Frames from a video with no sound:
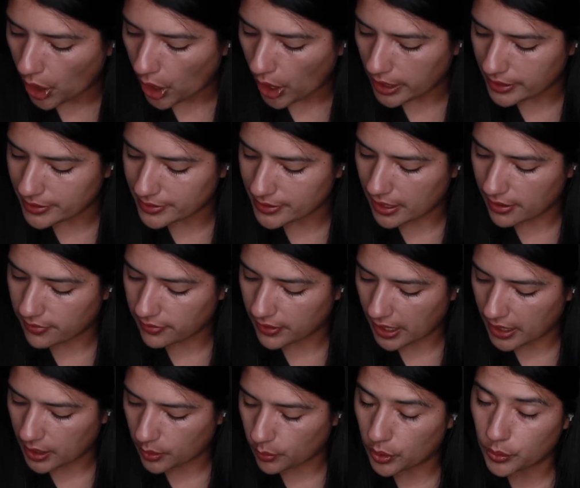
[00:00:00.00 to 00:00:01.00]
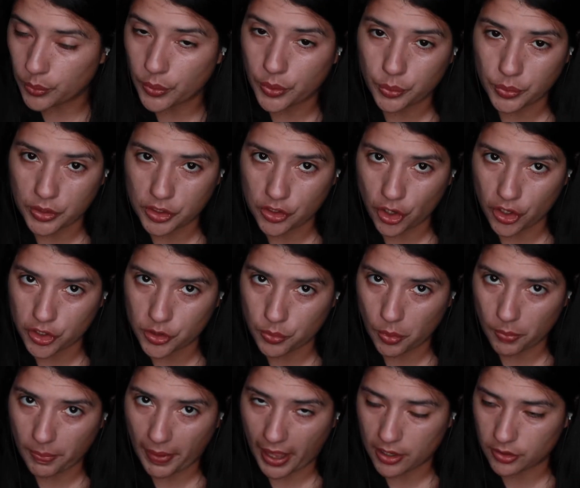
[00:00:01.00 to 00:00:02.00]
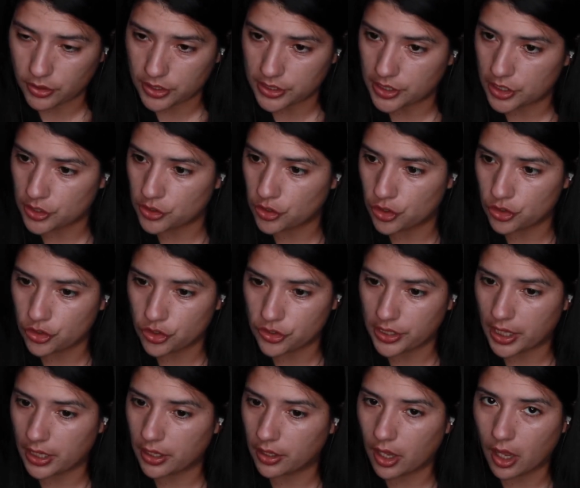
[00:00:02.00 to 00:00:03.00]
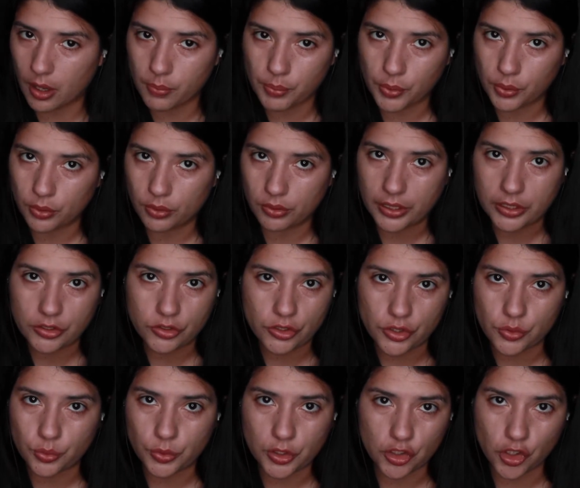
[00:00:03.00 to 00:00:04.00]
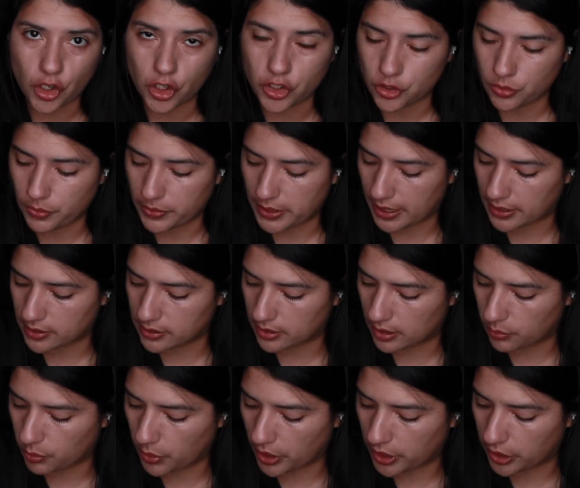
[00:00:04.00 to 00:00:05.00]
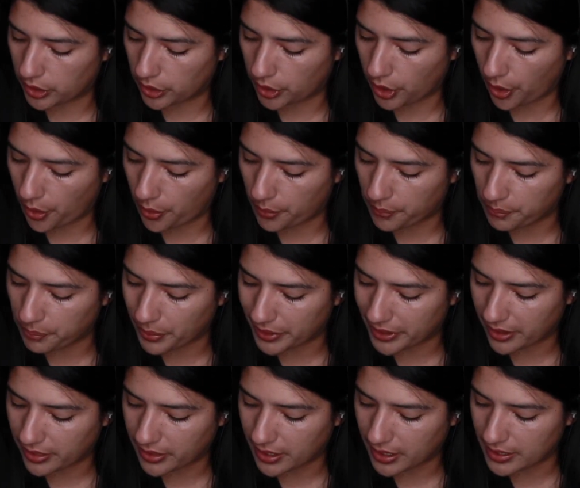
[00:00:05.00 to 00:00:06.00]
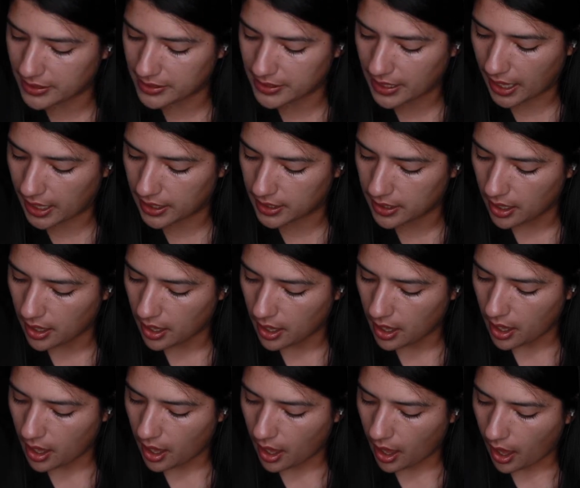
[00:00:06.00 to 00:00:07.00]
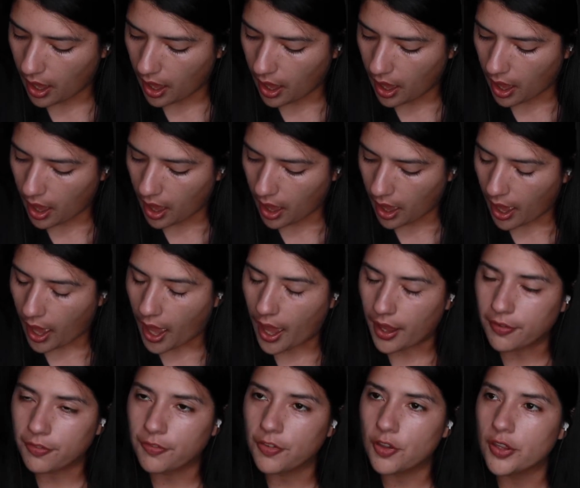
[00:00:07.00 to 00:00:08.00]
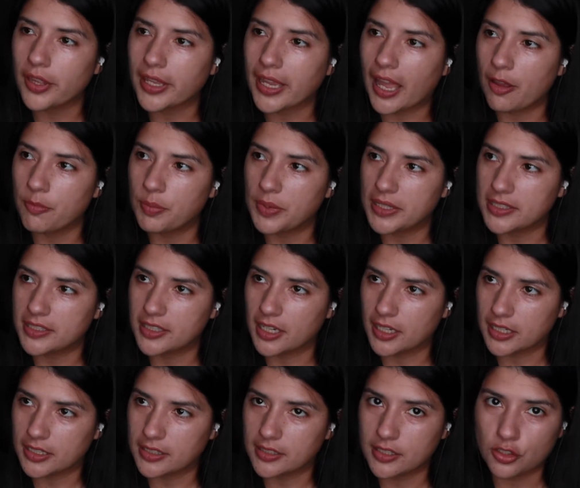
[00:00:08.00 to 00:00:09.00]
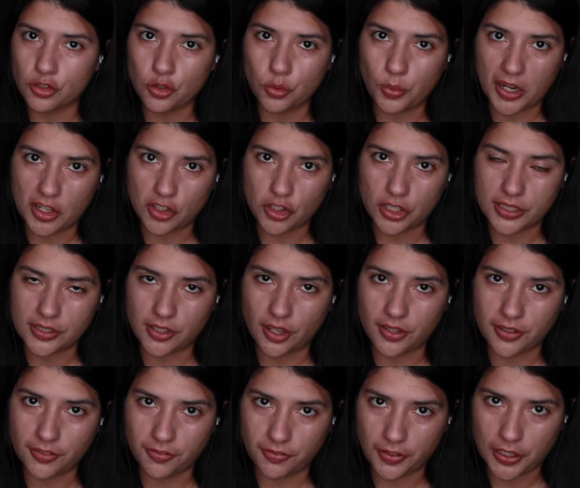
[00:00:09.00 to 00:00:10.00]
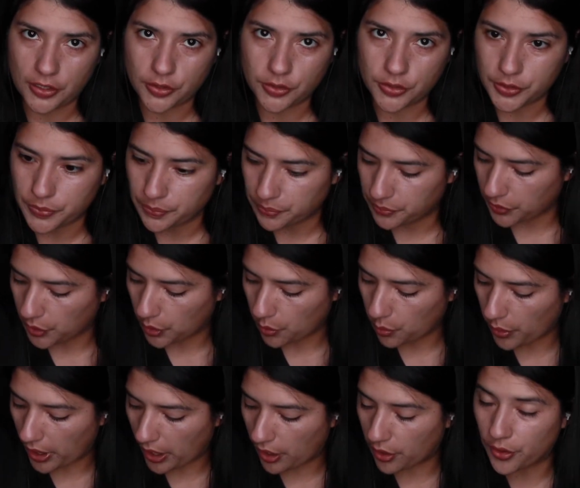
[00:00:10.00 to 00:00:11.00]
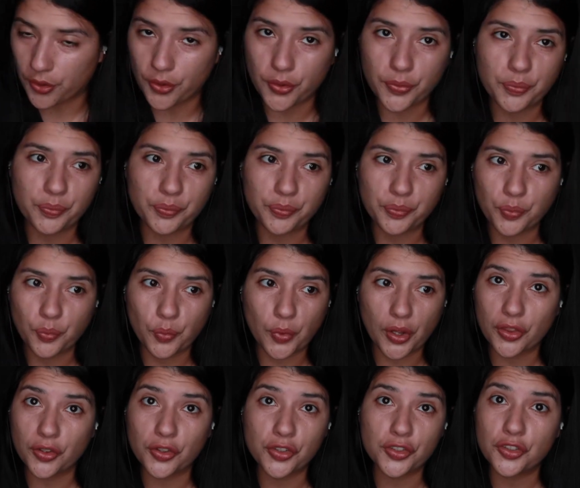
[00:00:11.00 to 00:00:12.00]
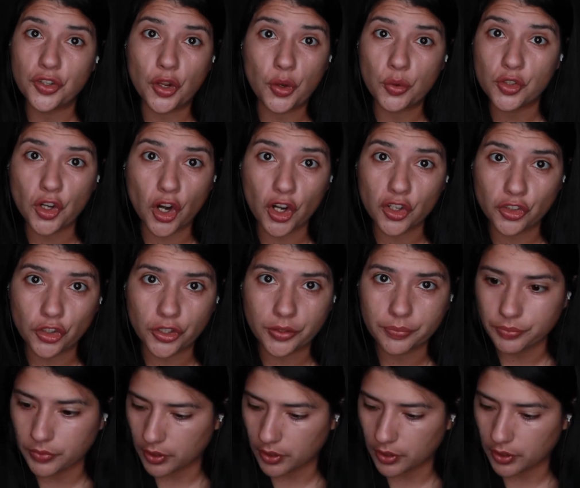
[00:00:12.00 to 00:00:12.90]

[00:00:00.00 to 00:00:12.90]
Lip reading: instead of getting one with rechargeable batteries, because you can just get a couple and just recharge them and that's it, ready to go. But the thing is that I feel like I've been stuck in situations on the field, well, there's no charger,